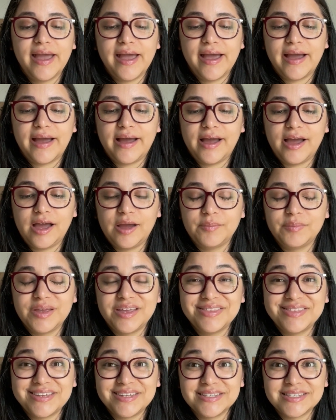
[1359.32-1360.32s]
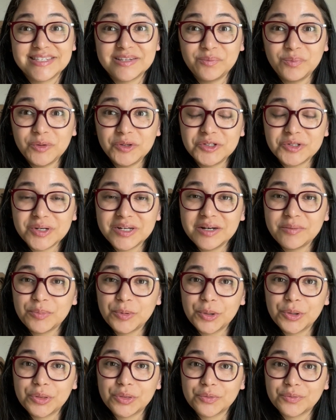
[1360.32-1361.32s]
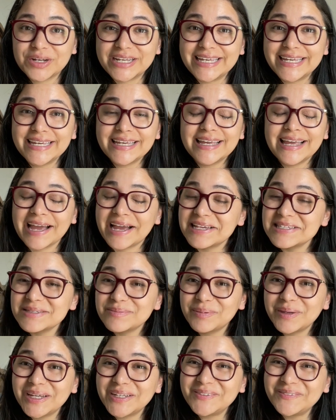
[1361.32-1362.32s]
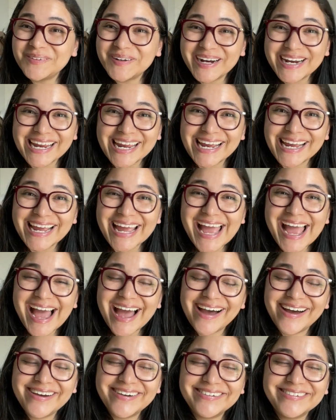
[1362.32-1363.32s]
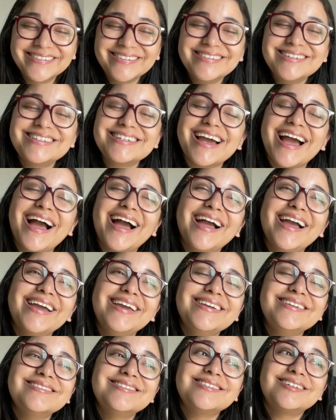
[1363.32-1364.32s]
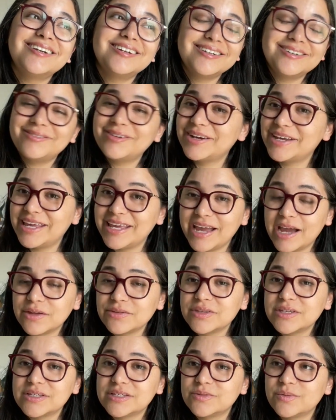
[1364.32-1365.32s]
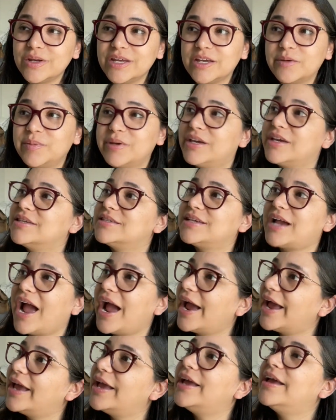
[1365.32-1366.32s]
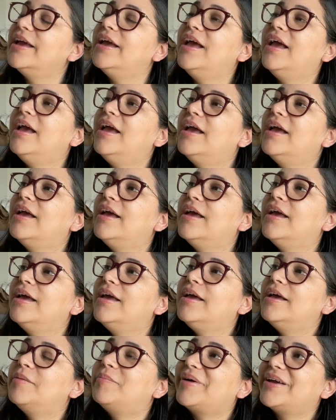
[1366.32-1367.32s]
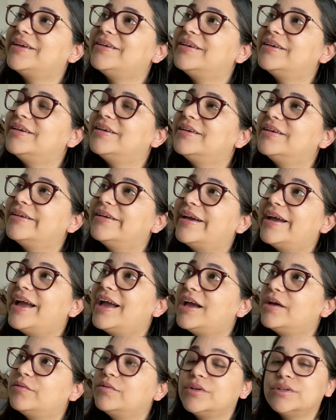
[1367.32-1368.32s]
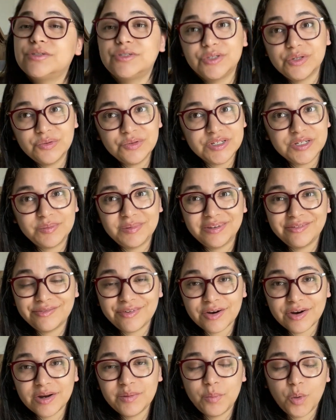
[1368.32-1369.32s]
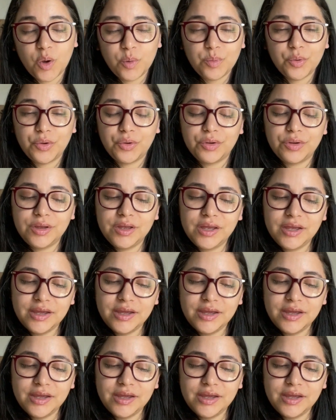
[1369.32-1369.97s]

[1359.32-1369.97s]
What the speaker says: And then simple joy number 3 has been working out. I started working out this week because I have a soon to be very mobile